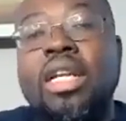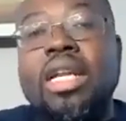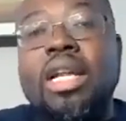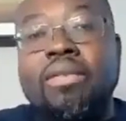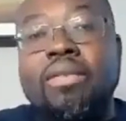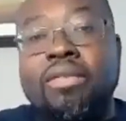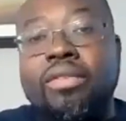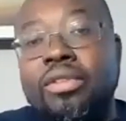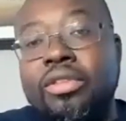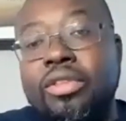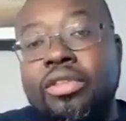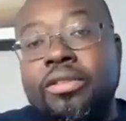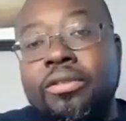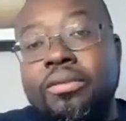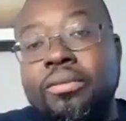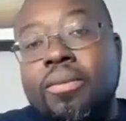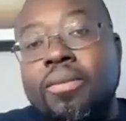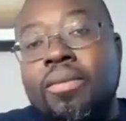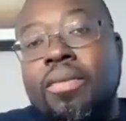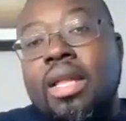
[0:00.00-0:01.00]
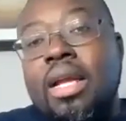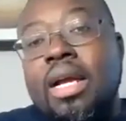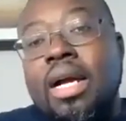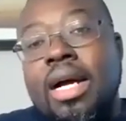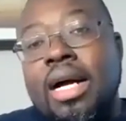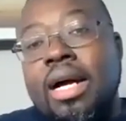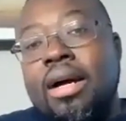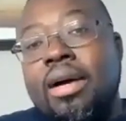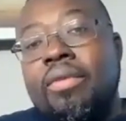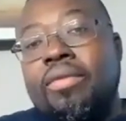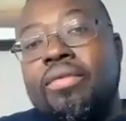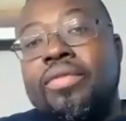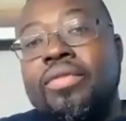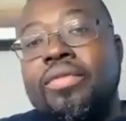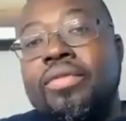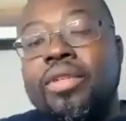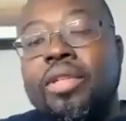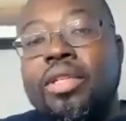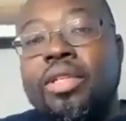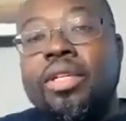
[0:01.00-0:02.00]
certain levels
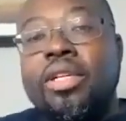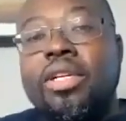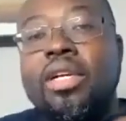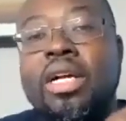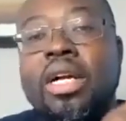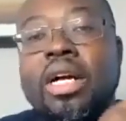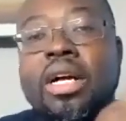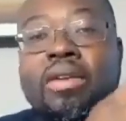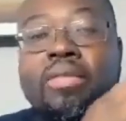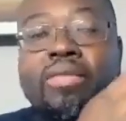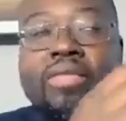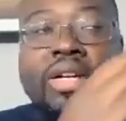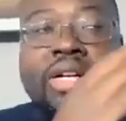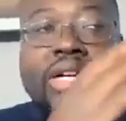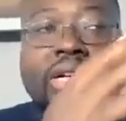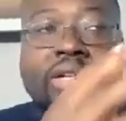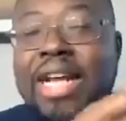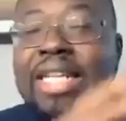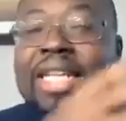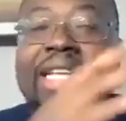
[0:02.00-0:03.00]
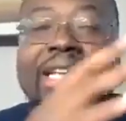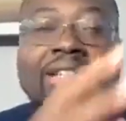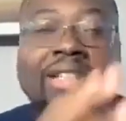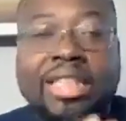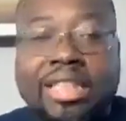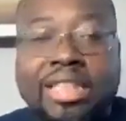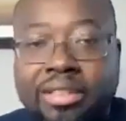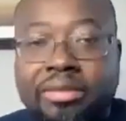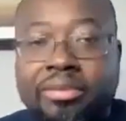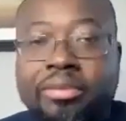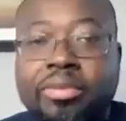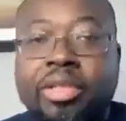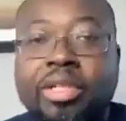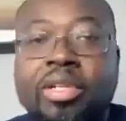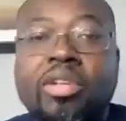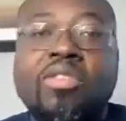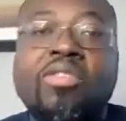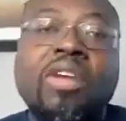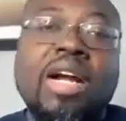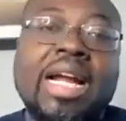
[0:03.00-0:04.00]
of of of
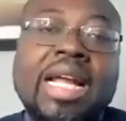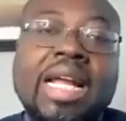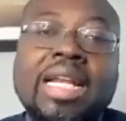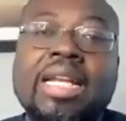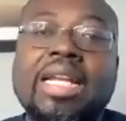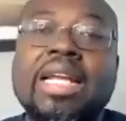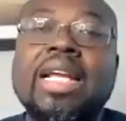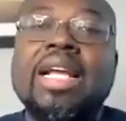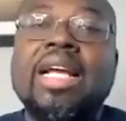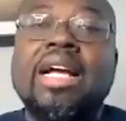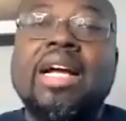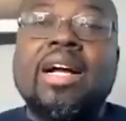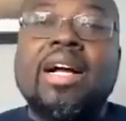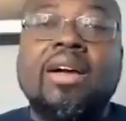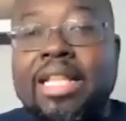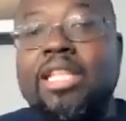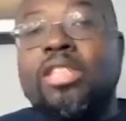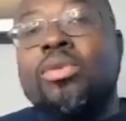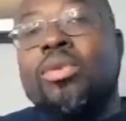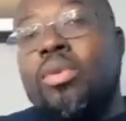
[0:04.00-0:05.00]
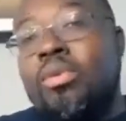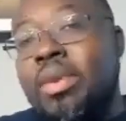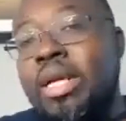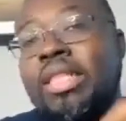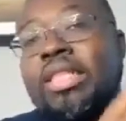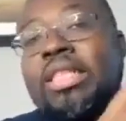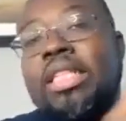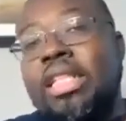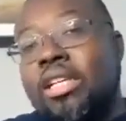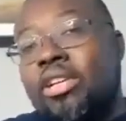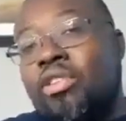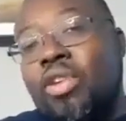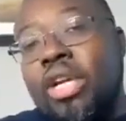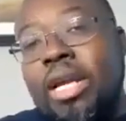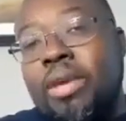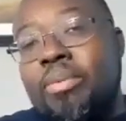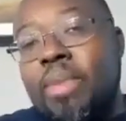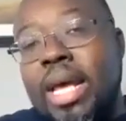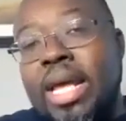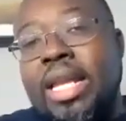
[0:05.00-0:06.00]
idealism, right? And these were
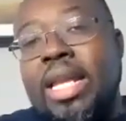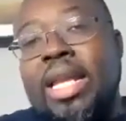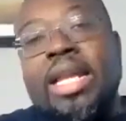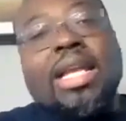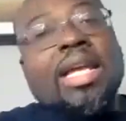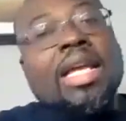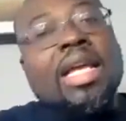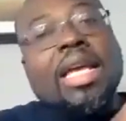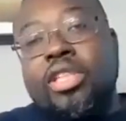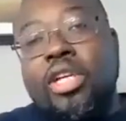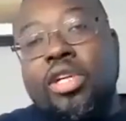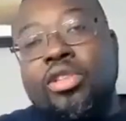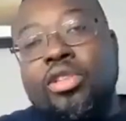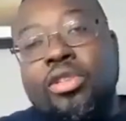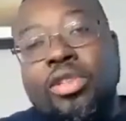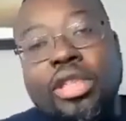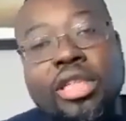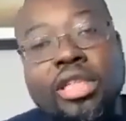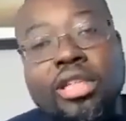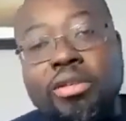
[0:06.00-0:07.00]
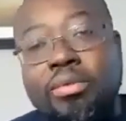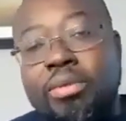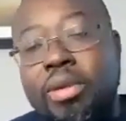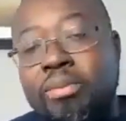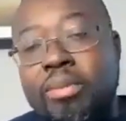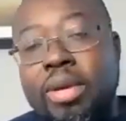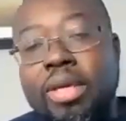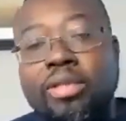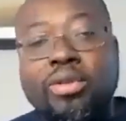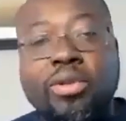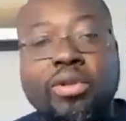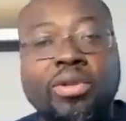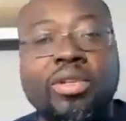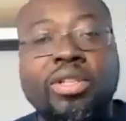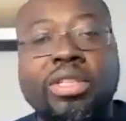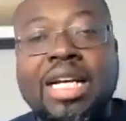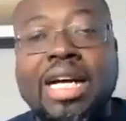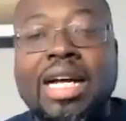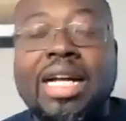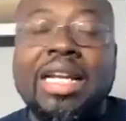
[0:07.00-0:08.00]
basically Greek men, and so you needed to be
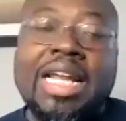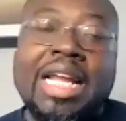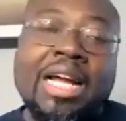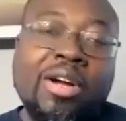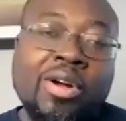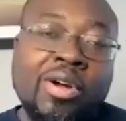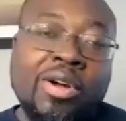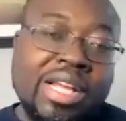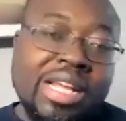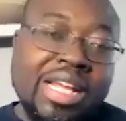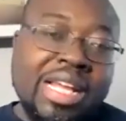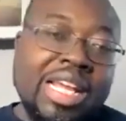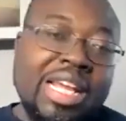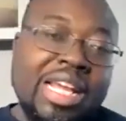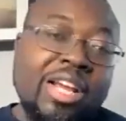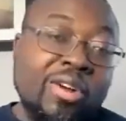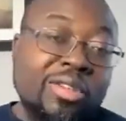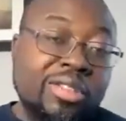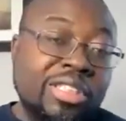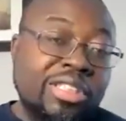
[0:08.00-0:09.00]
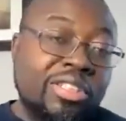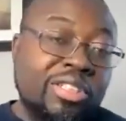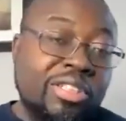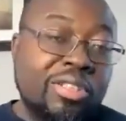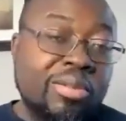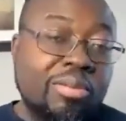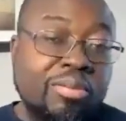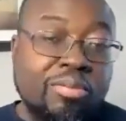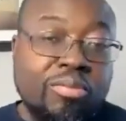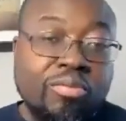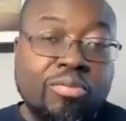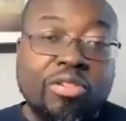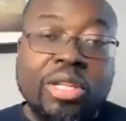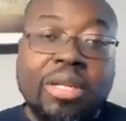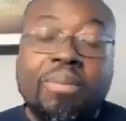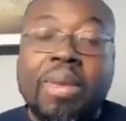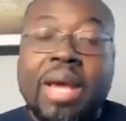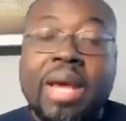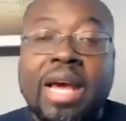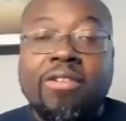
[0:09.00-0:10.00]
mentored or taught. Now, it goes into
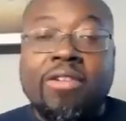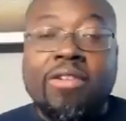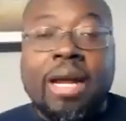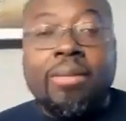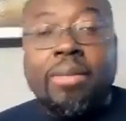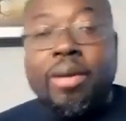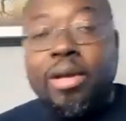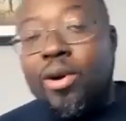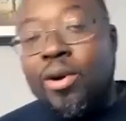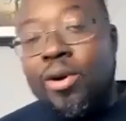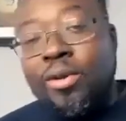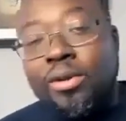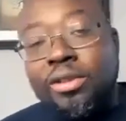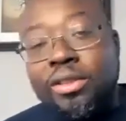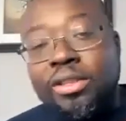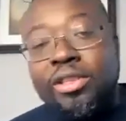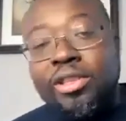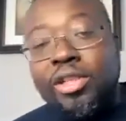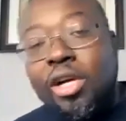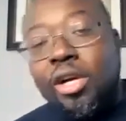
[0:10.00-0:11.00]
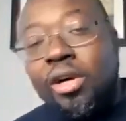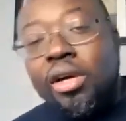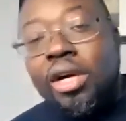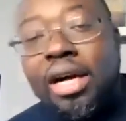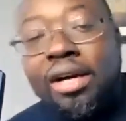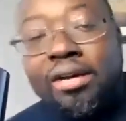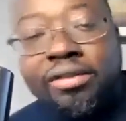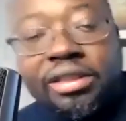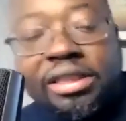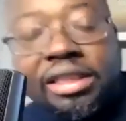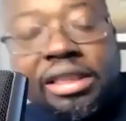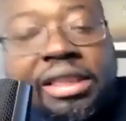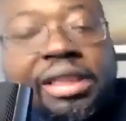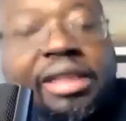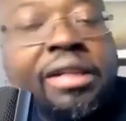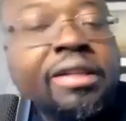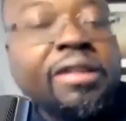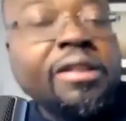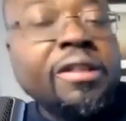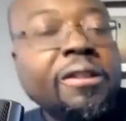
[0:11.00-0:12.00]
some really bad rabbit holes. You know,
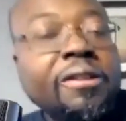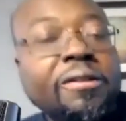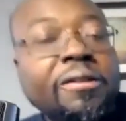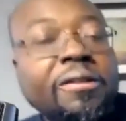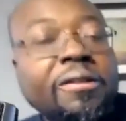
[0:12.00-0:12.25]
obviously,